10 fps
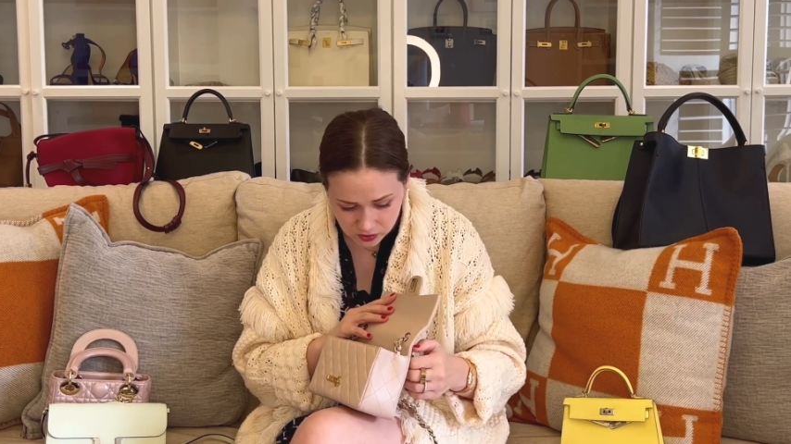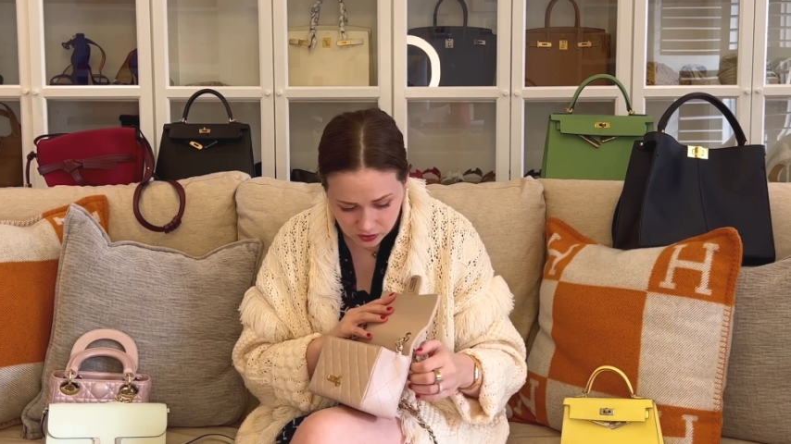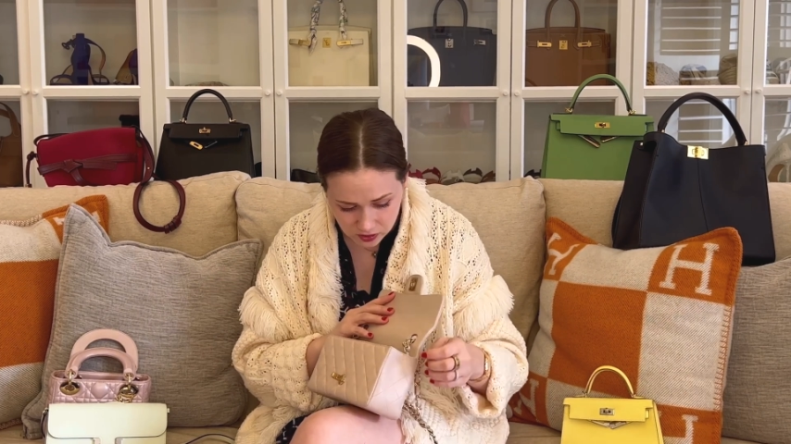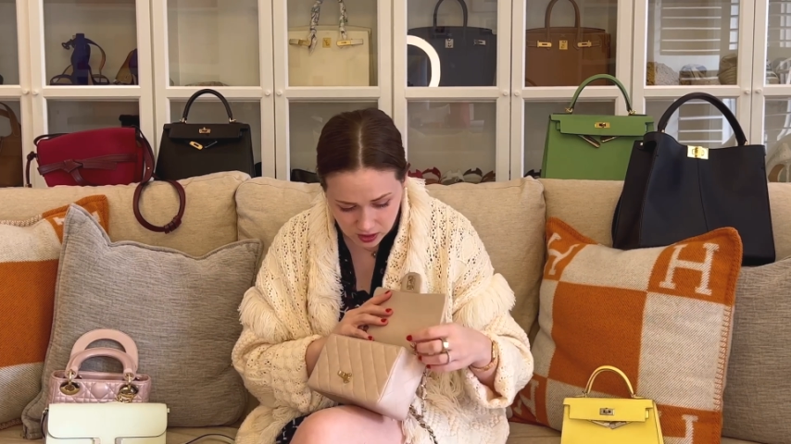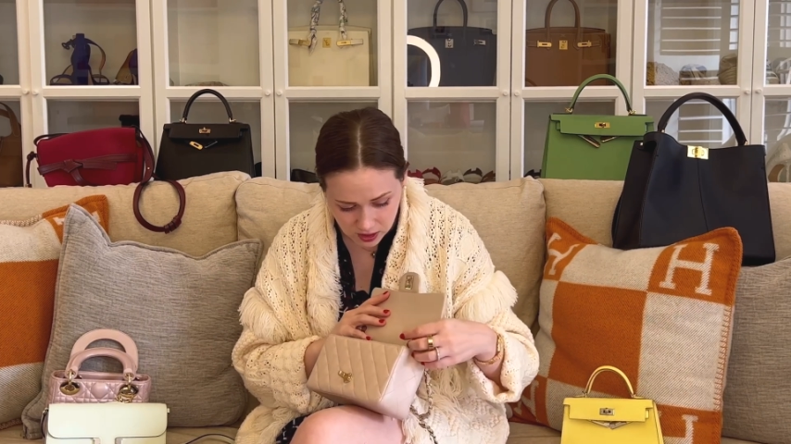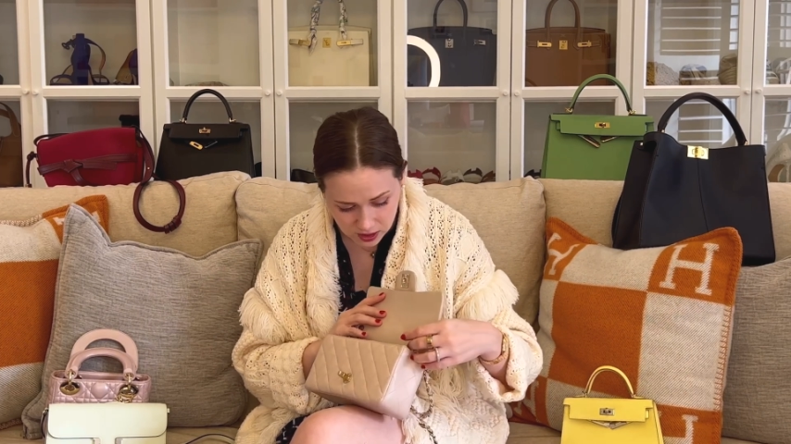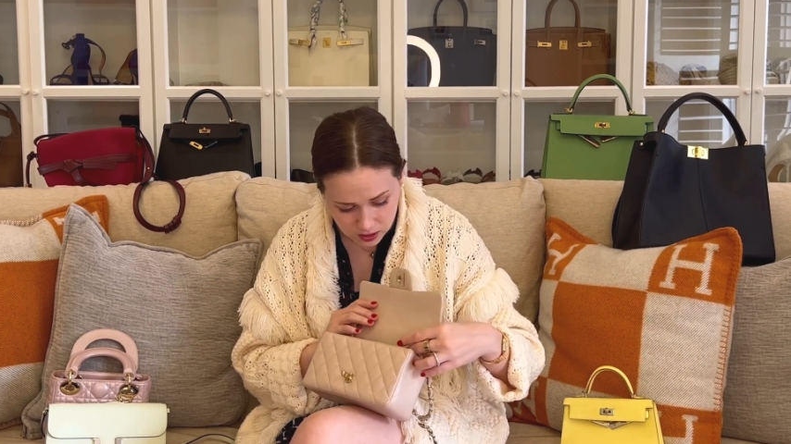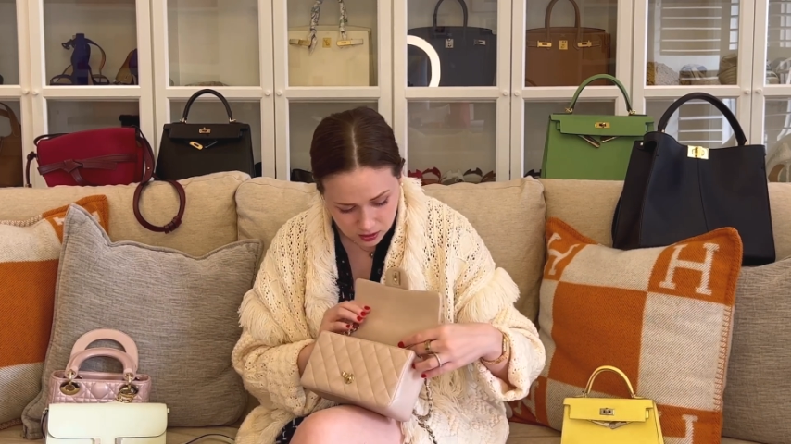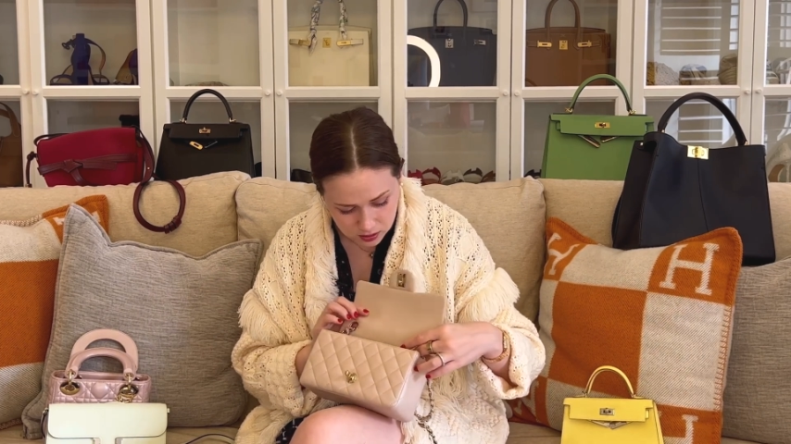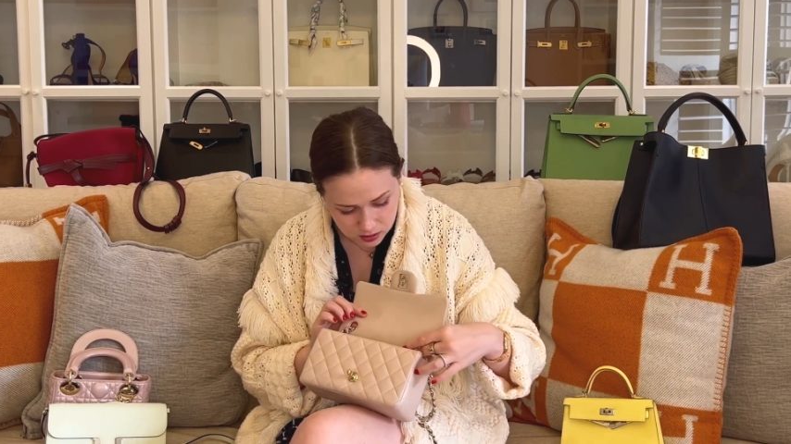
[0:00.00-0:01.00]
The
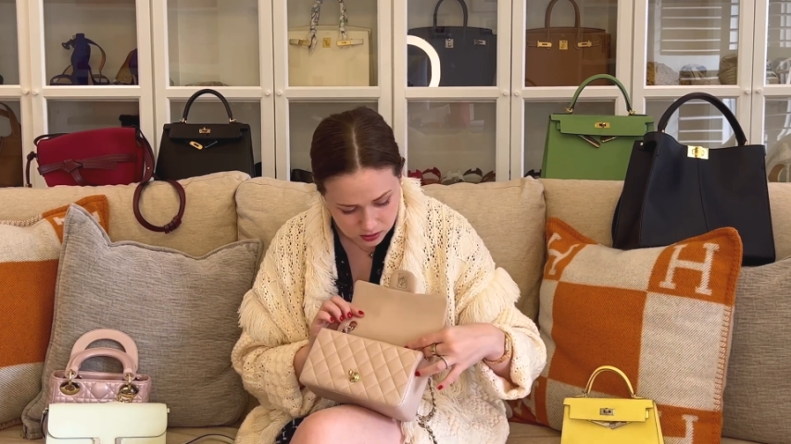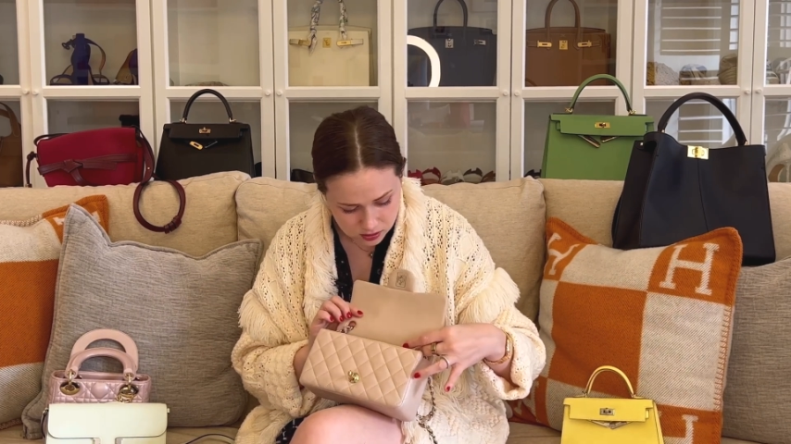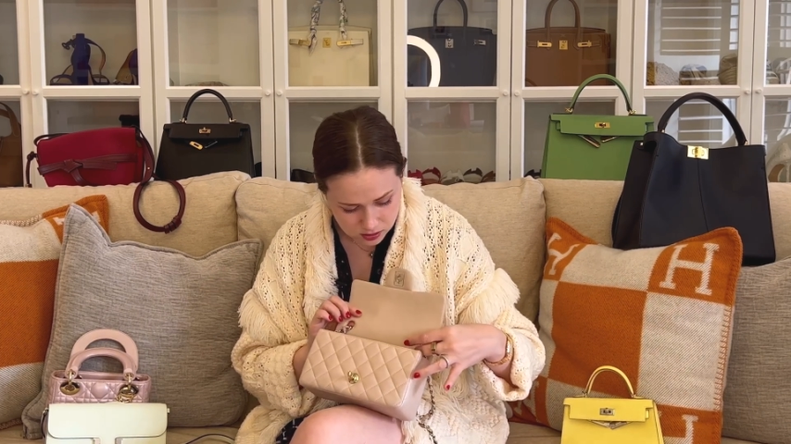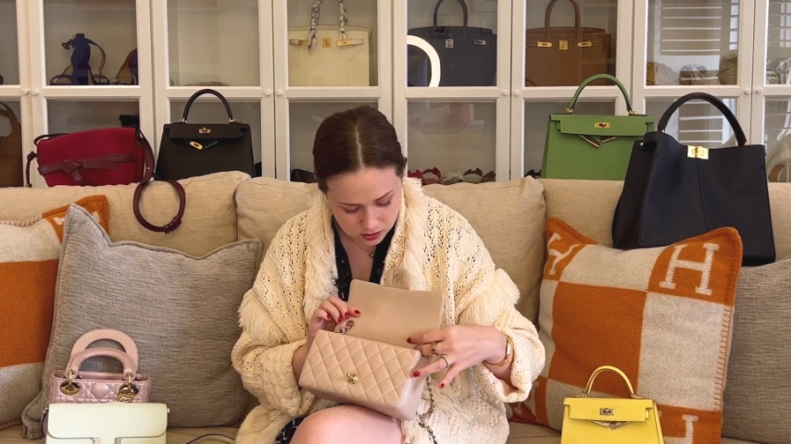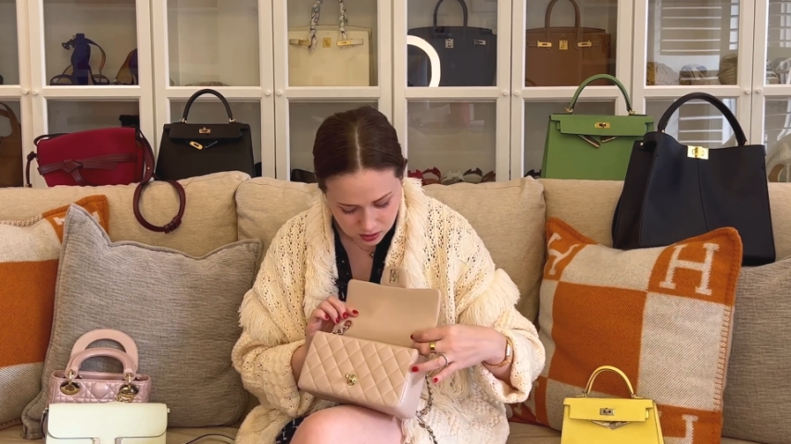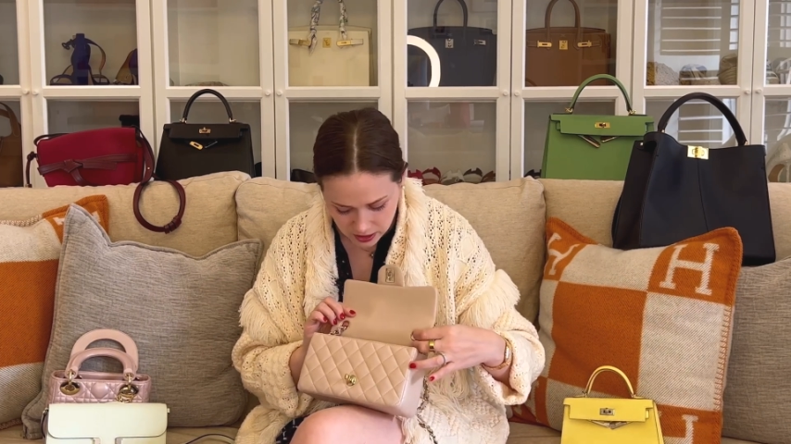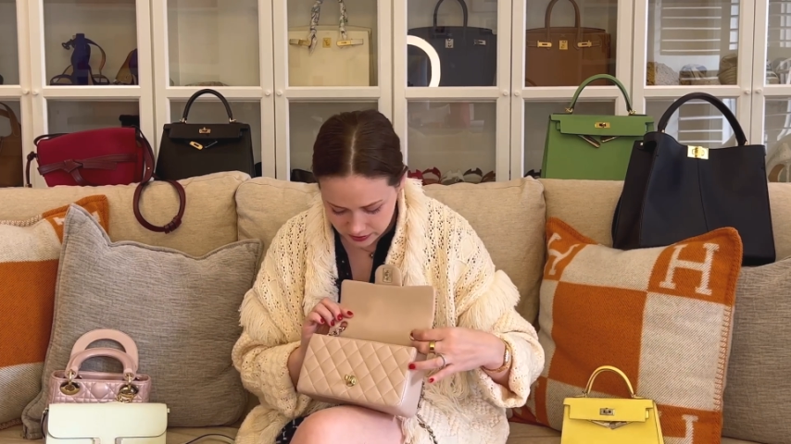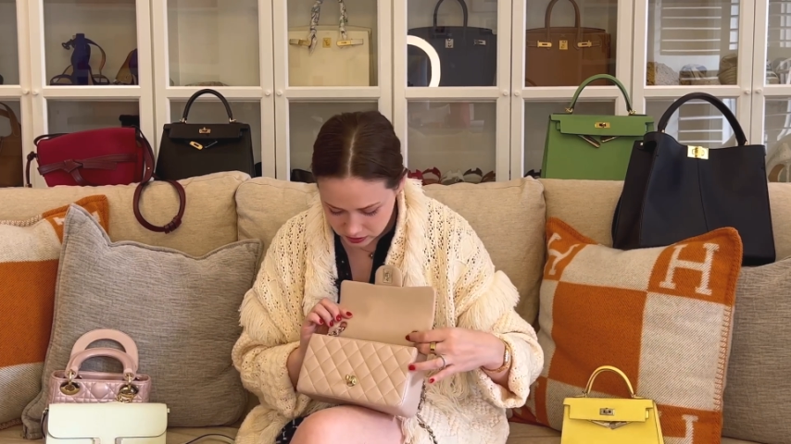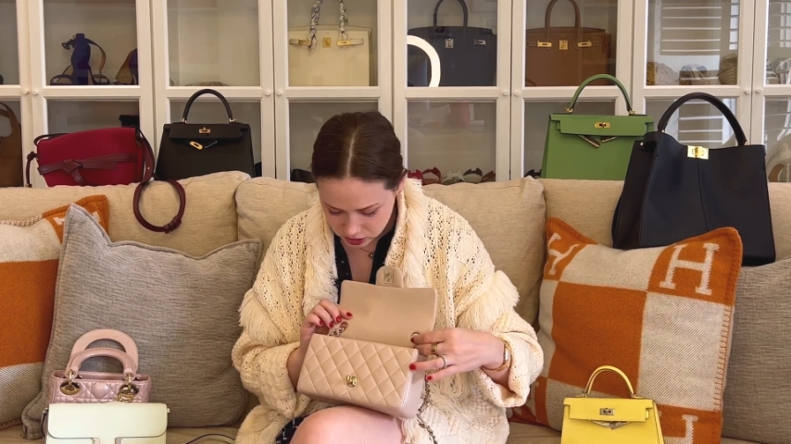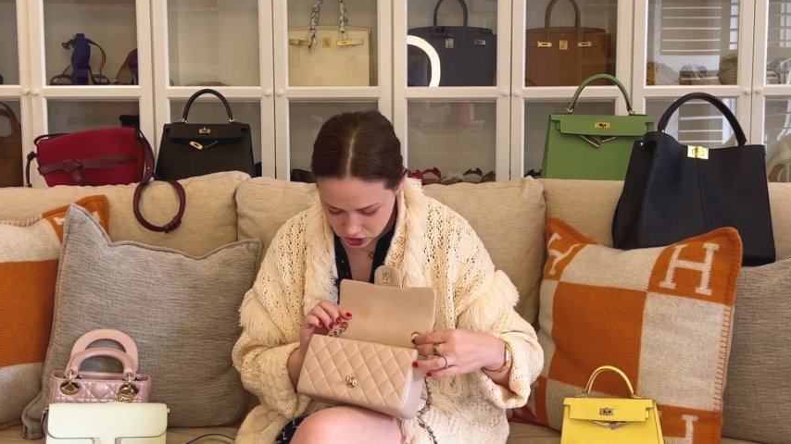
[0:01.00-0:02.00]

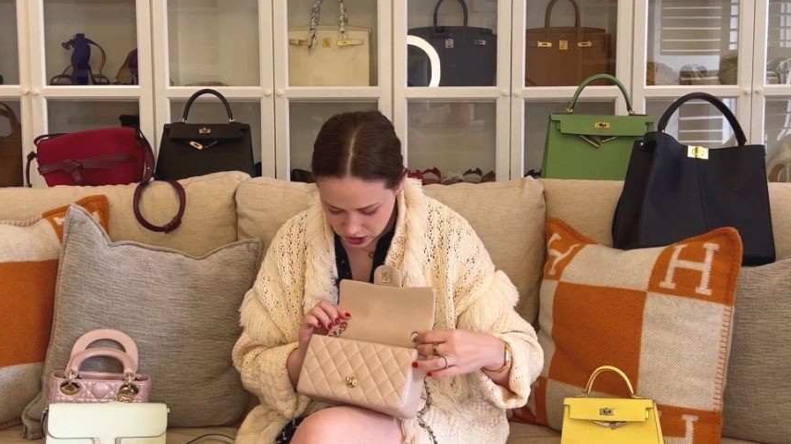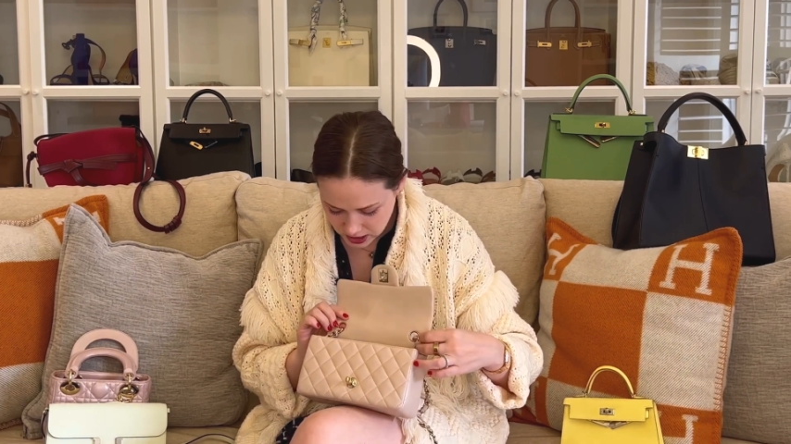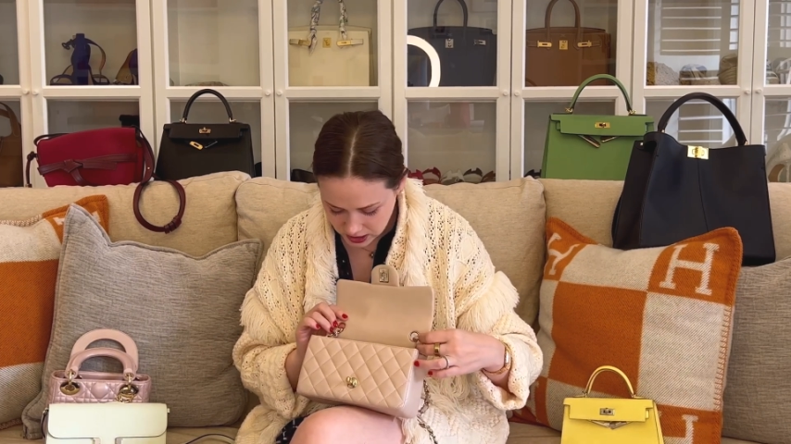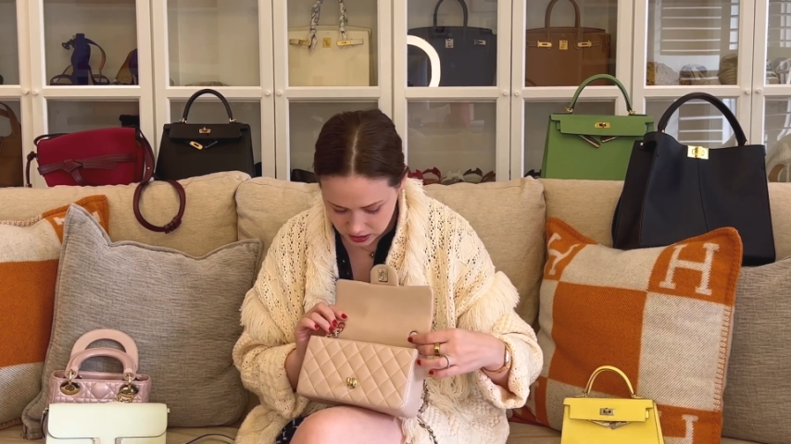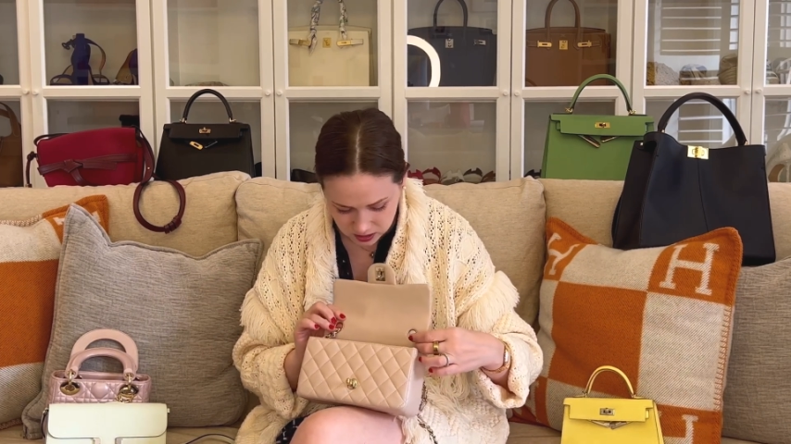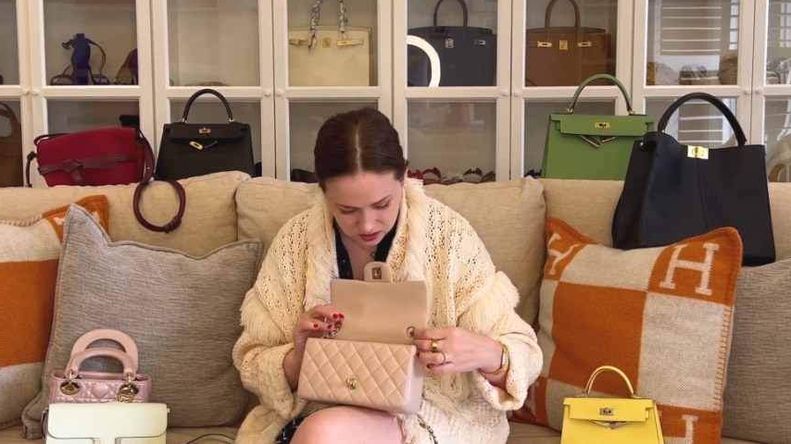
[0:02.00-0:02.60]
leather chain